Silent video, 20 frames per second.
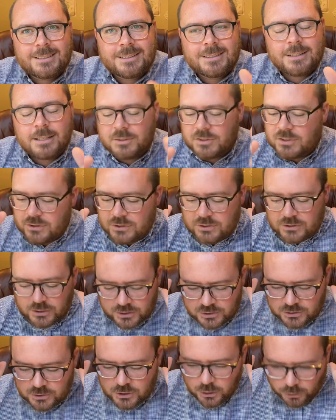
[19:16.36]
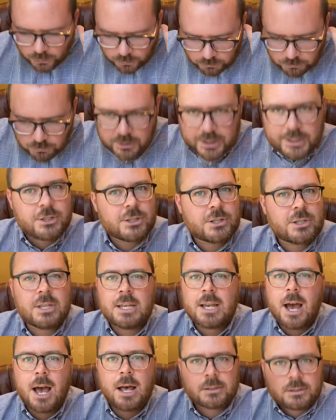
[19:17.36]
And this is such rich
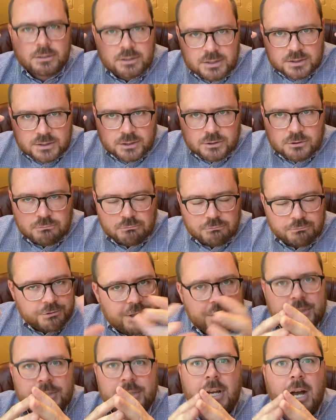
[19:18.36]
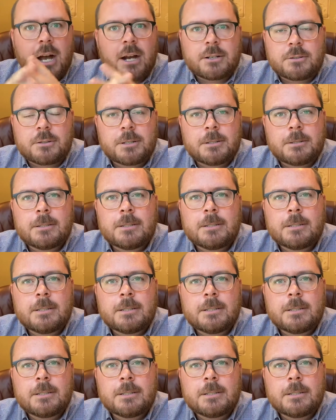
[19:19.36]
theology, such rich doctrine.